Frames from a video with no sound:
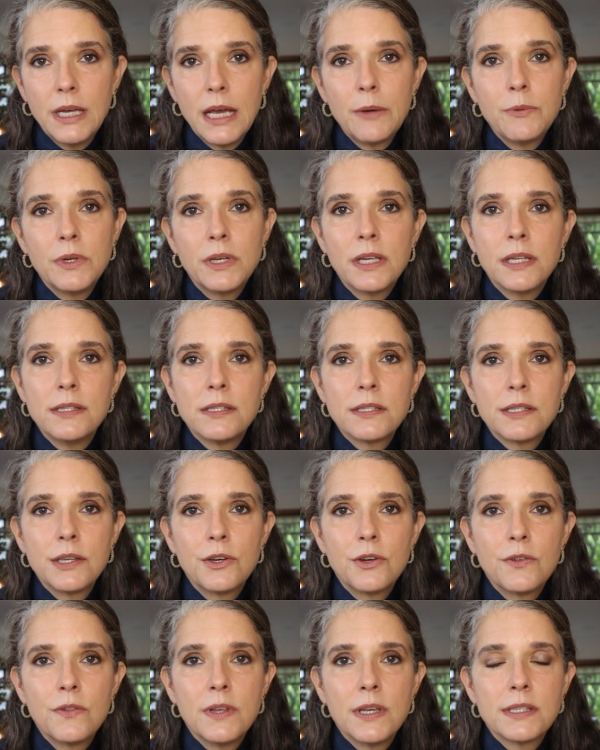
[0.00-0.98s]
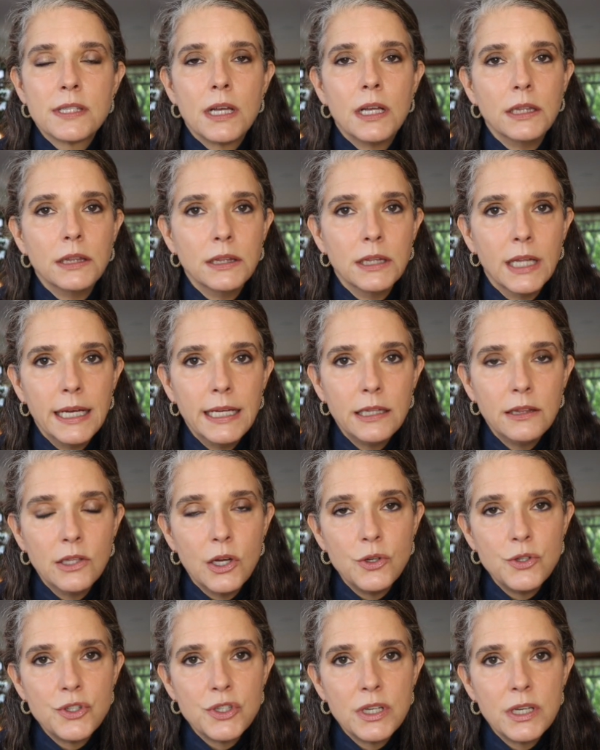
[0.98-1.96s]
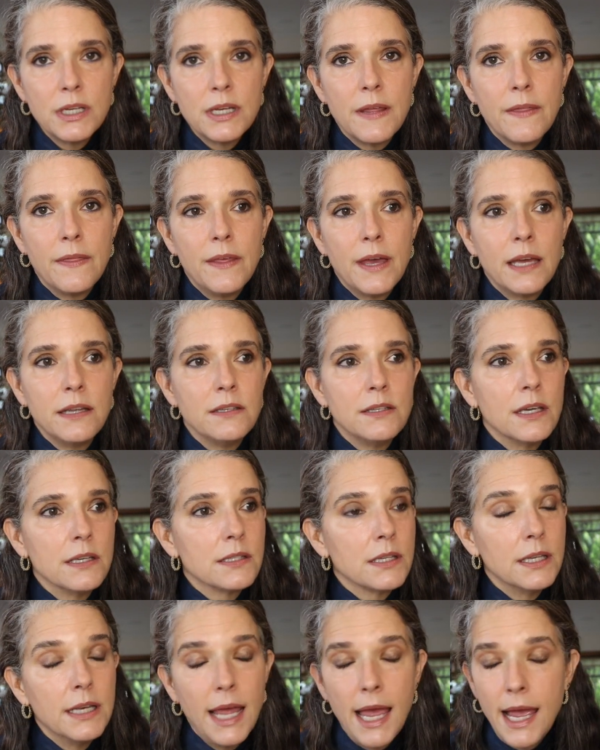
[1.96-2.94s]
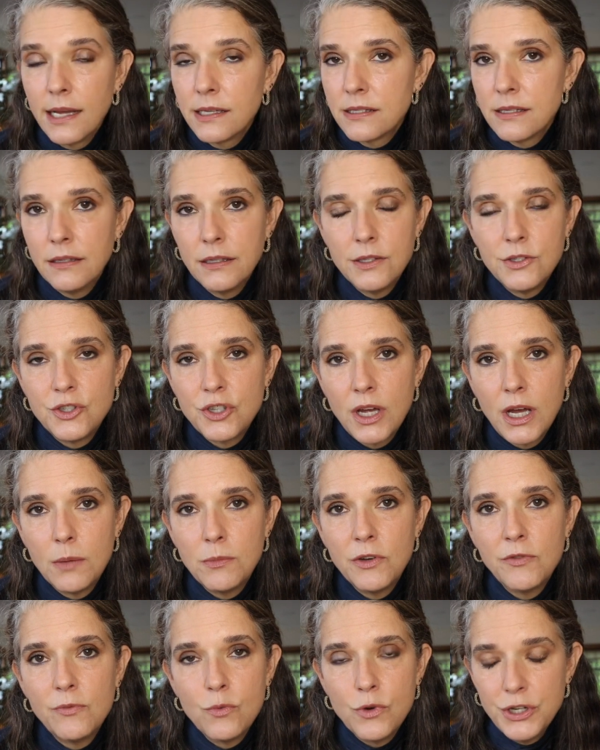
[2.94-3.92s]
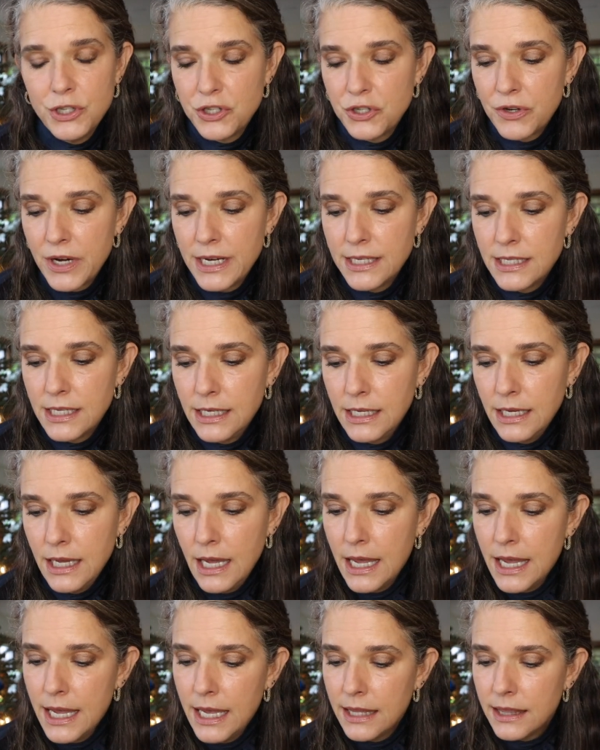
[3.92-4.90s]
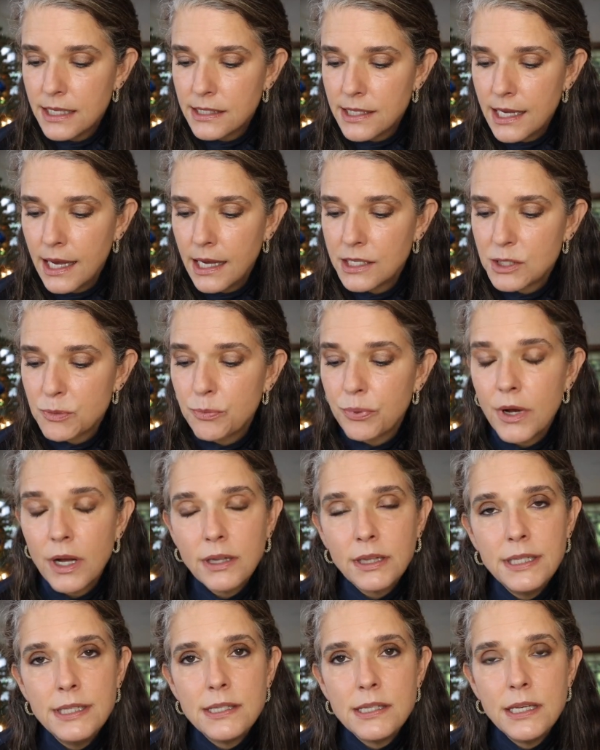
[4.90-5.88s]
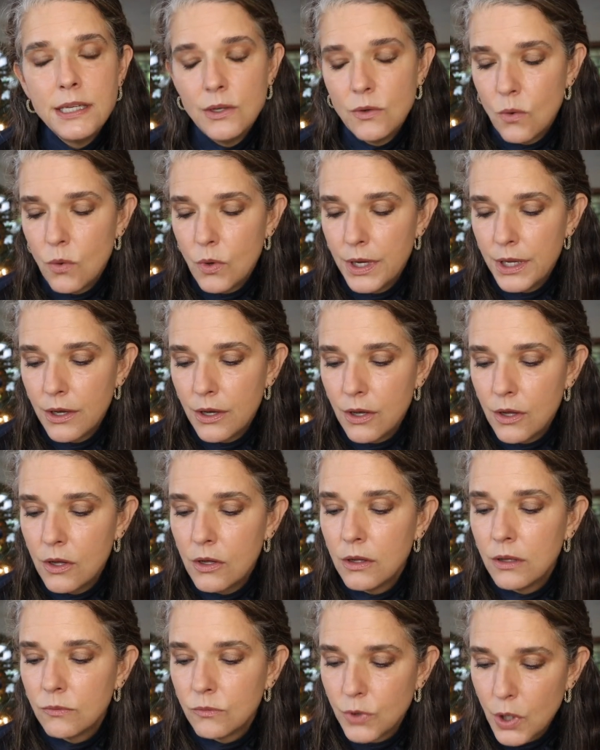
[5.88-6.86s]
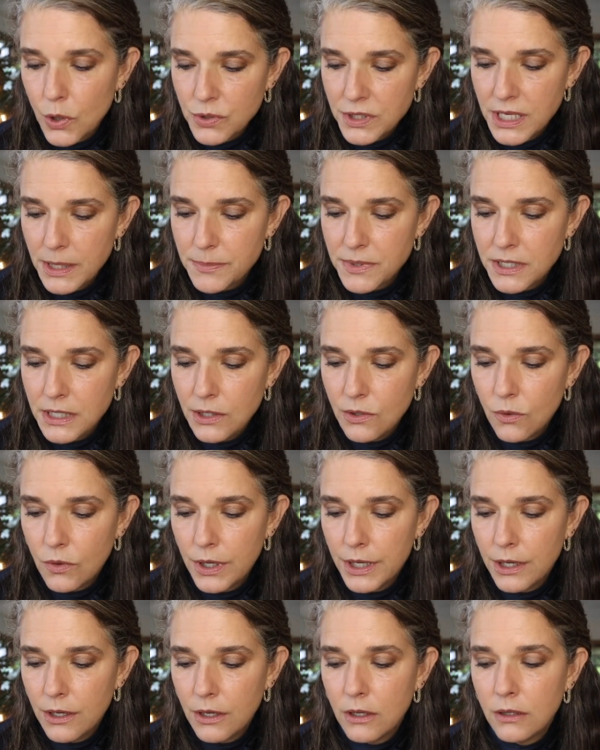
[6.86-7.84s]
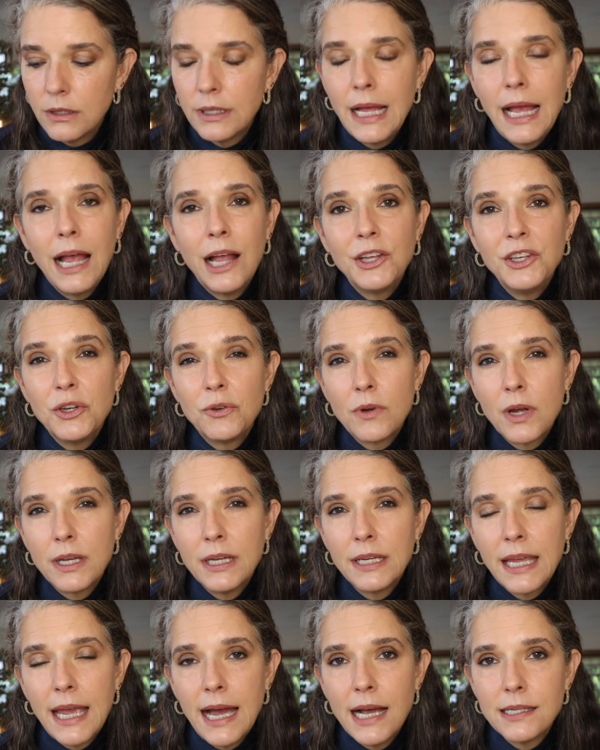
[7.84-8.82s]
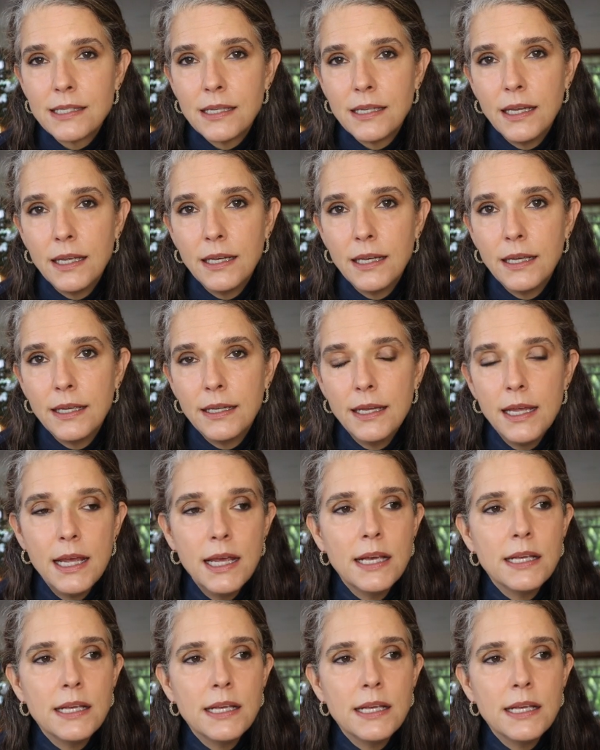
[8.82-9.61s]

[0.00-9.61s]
I would consider this a light lotion that does an excellent job of moisturizing. This has broccoli seed oil, rosehip seed oil, hyaluronic acid in it.